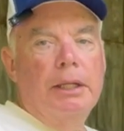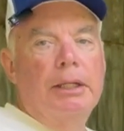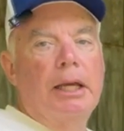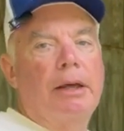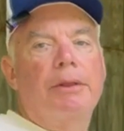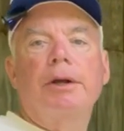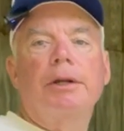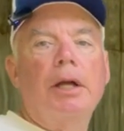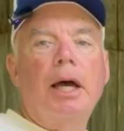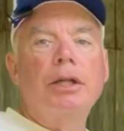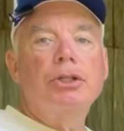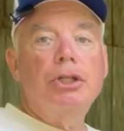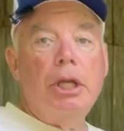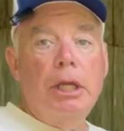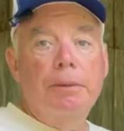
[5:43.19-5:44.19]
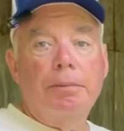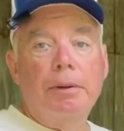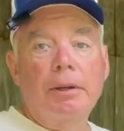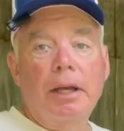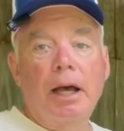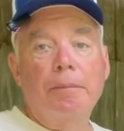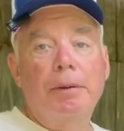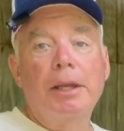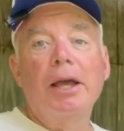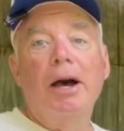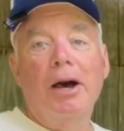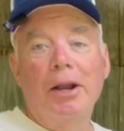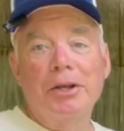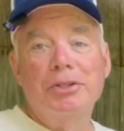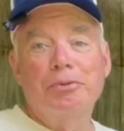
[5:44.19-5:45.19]
Now, they're not cheap. I'll be
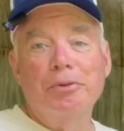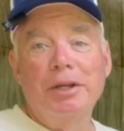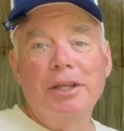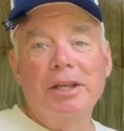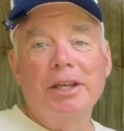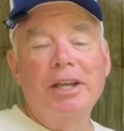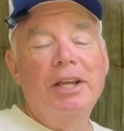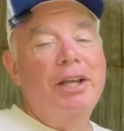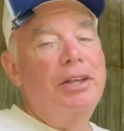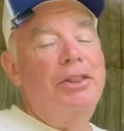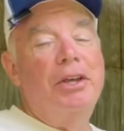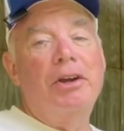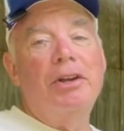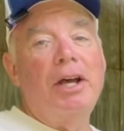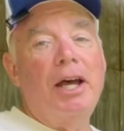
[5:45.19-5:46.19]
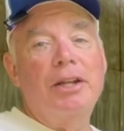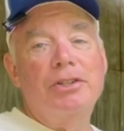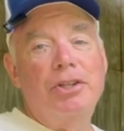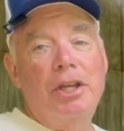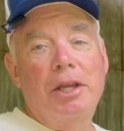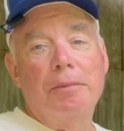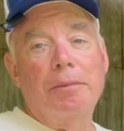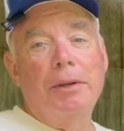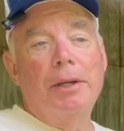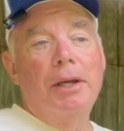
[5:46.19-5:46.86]
honest with you, they're not cheap.